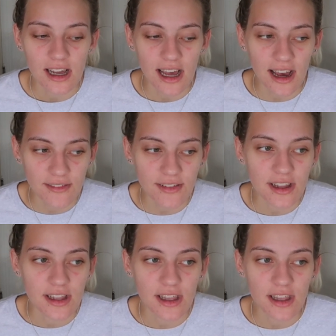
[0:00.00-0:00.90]
have
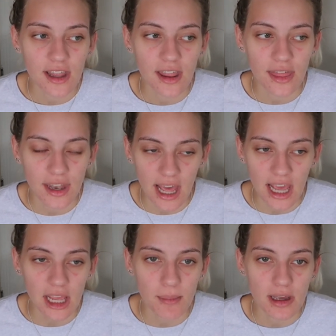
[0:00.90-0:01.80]
the
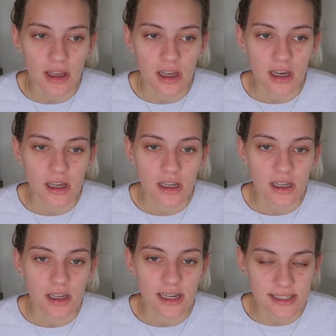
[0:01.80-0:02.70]
name
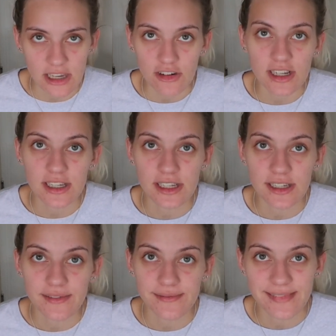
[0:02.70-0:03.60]
a secret
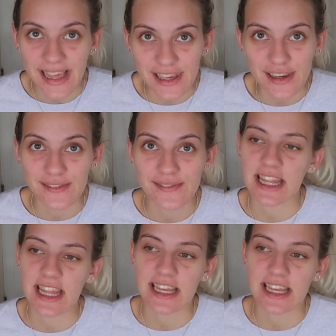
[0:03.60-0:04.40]
thank you and